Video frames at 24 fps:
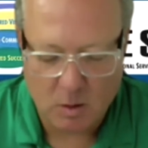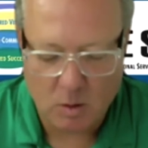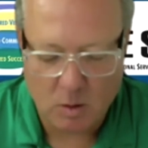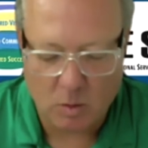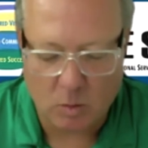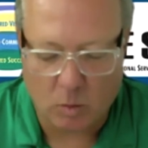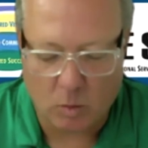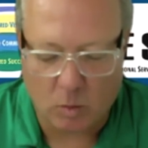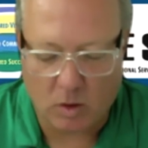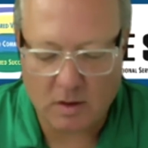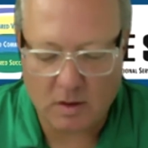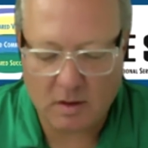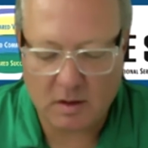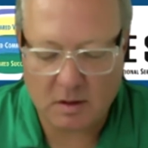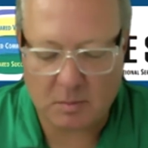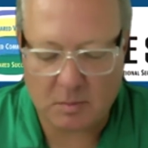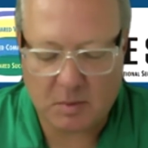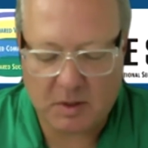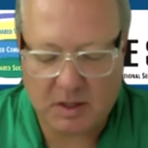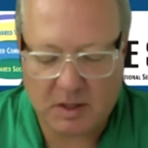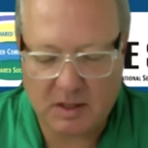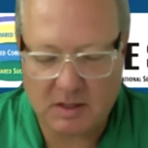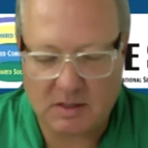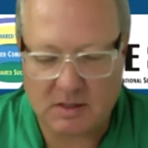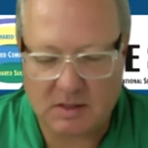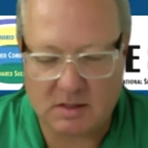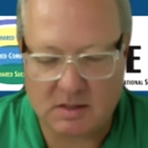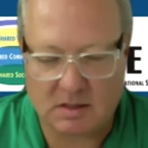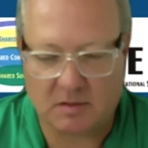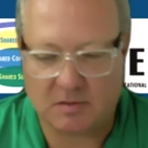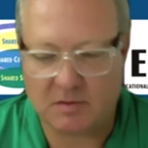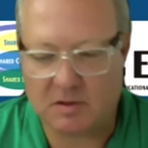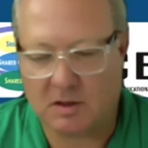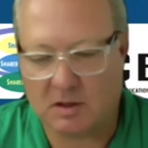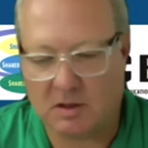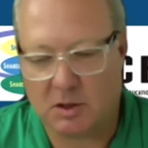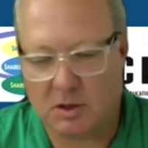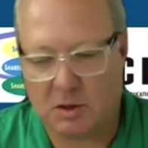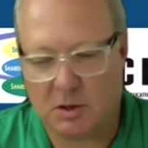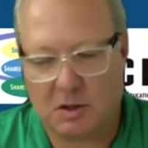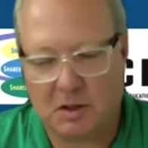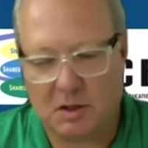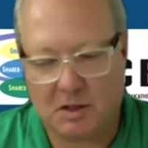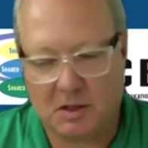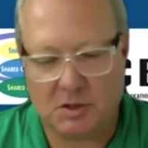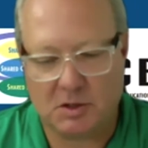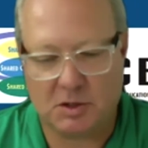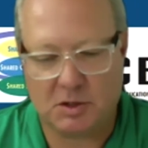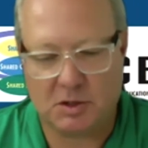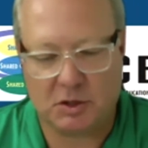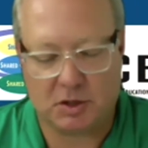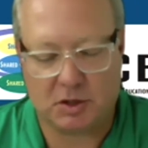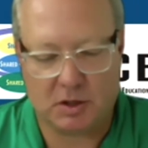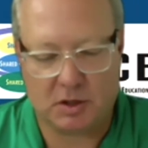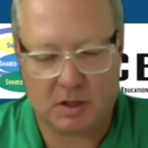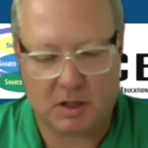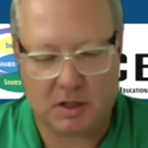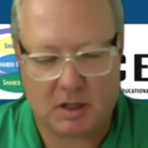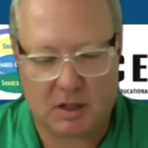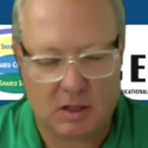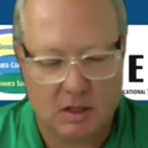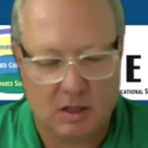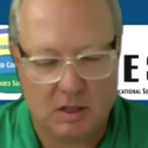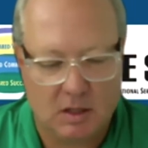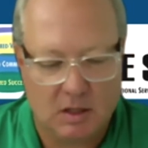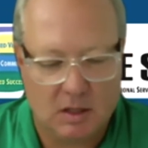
One of the pieces of the learning journey